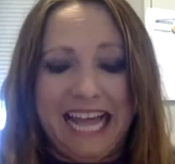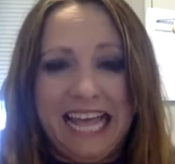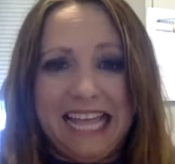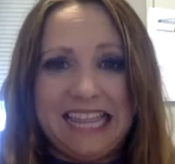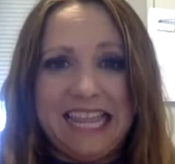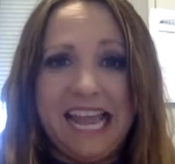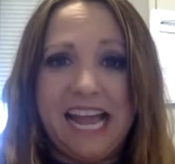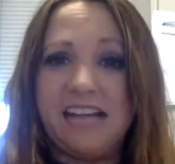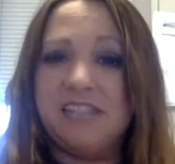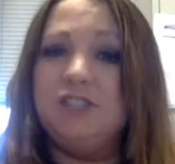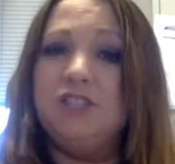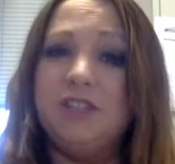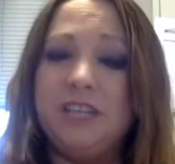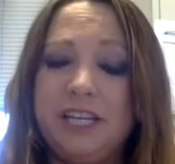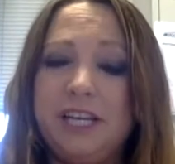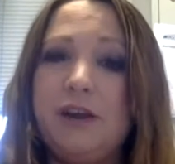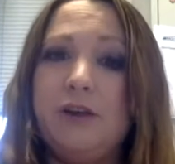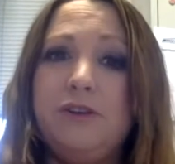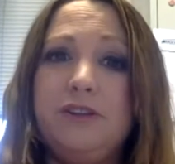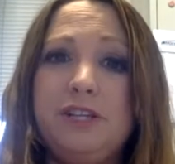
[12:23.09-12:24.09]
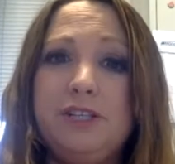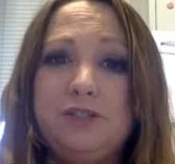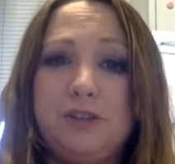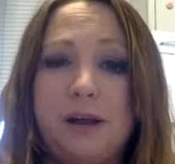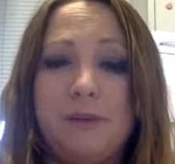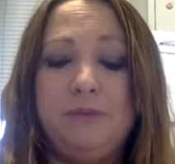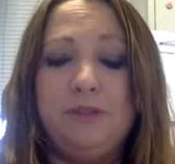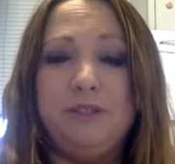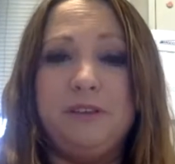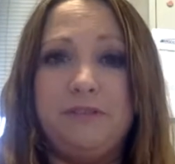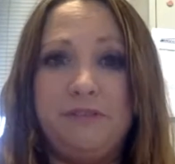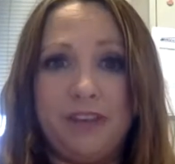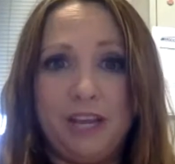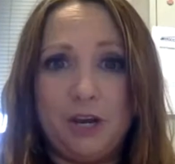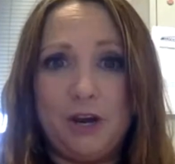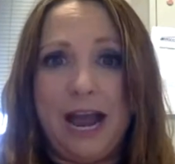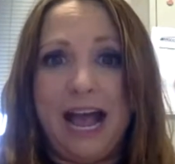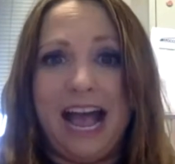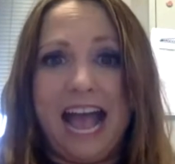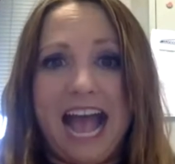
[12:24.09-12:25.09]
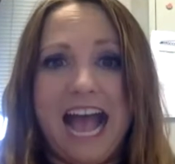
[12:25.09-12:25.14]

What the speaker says: They actually go to the trouble to figure out